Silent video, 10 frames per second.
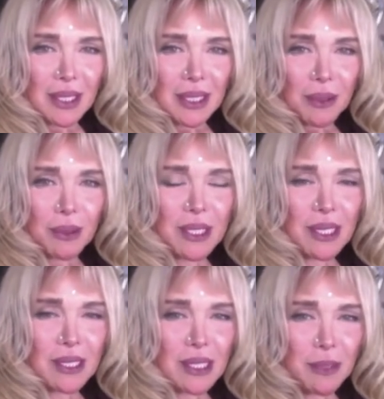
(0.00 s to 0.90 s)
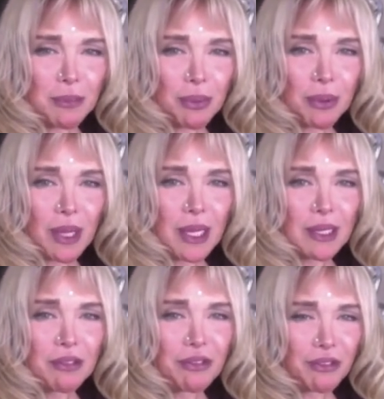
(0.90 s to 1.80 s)
which are simple and
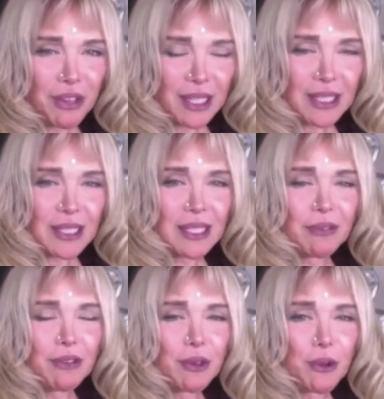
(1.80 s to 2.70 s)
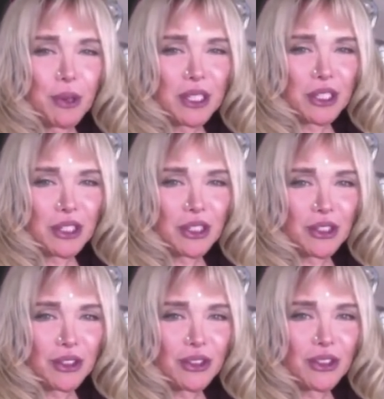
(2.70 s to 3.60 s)
effective
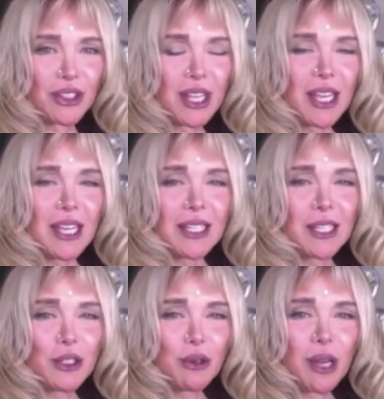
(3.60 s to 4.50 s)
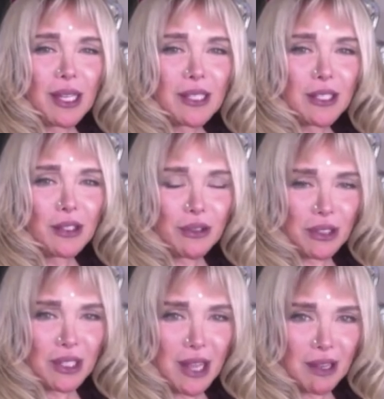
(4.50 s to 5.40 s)
questions that you ask
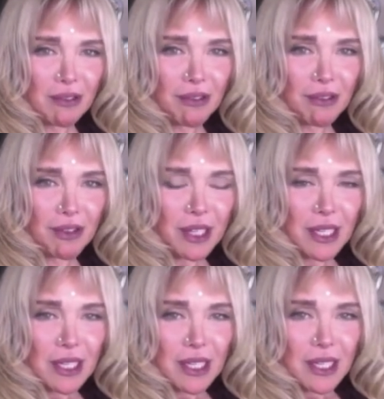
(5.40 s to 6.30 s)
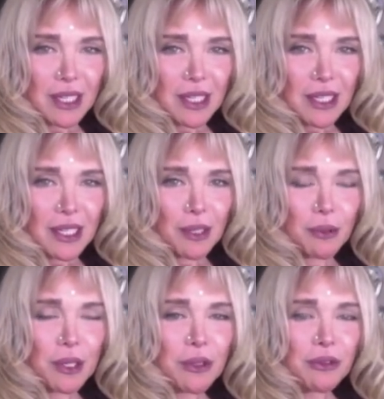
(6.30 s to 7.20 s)
yourself
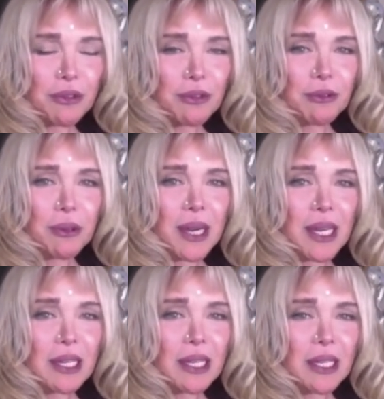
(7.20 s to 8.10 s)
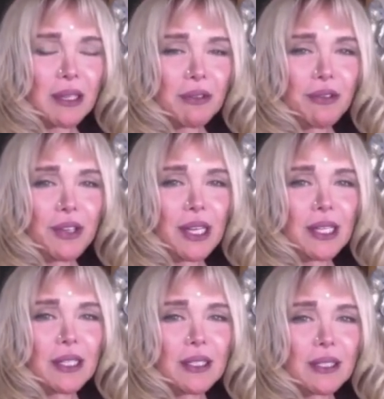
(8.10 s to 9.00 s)
when you were
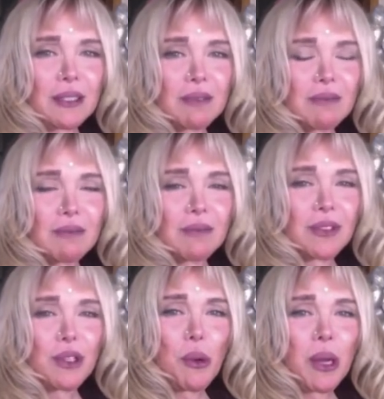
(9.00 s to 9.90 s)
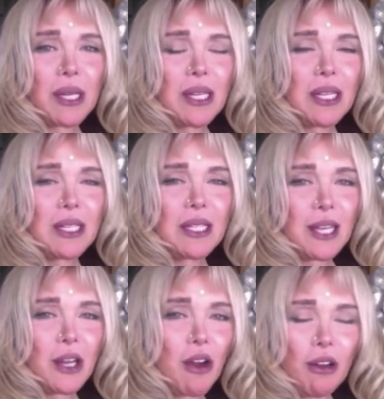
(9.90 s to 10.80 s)
feeling so at ease
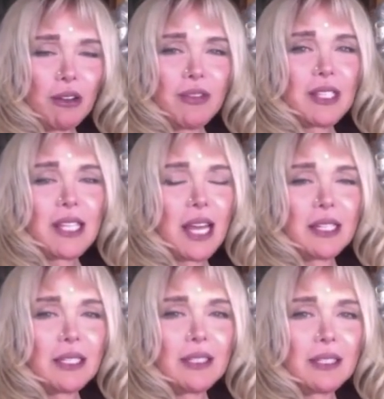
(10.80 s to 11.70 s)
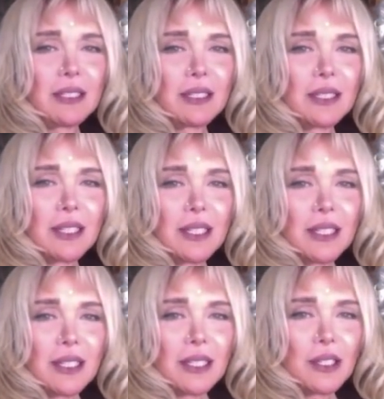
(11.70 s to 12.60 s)
and all of a sudden
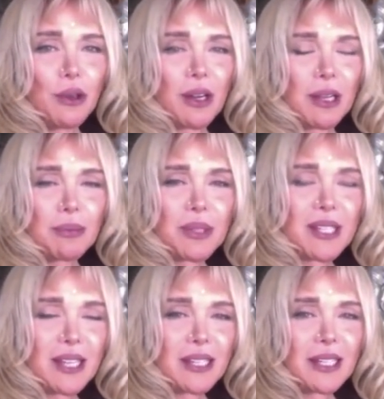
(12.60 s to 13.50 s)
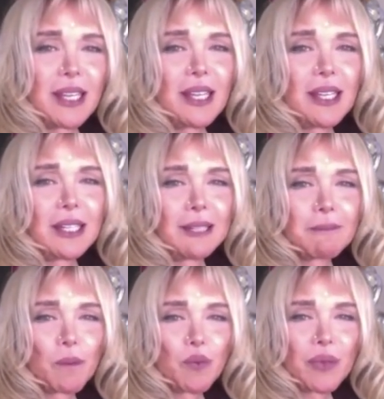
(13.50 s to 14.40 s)
you are upset again.
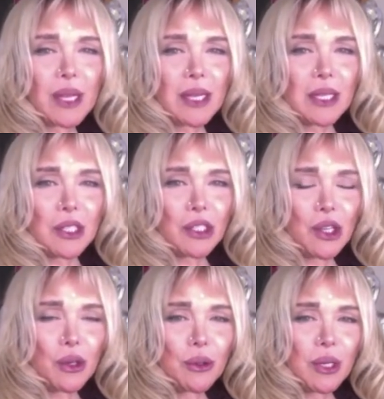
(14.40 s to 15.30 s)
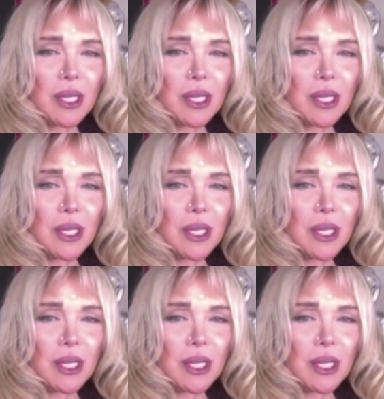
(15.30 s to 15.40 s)
So